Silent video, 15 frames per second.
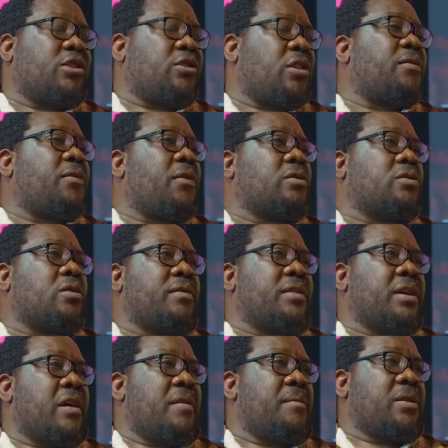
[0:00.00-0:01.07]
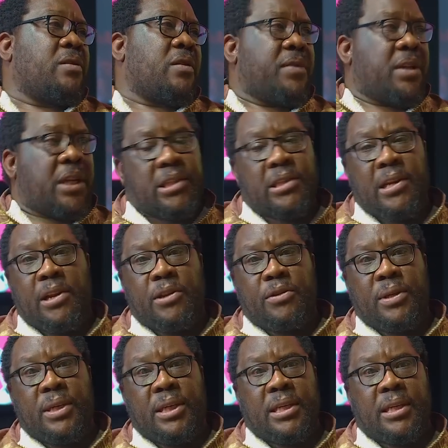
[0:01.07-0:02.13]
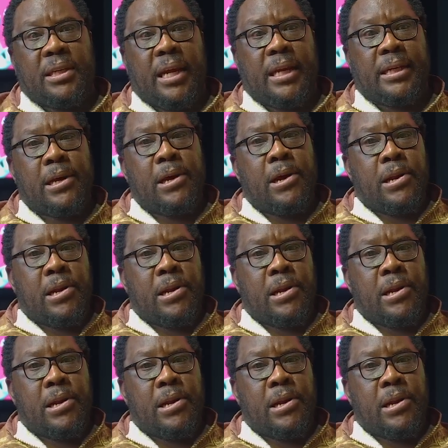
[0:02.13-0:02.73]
shortfalls of the government of national unity, that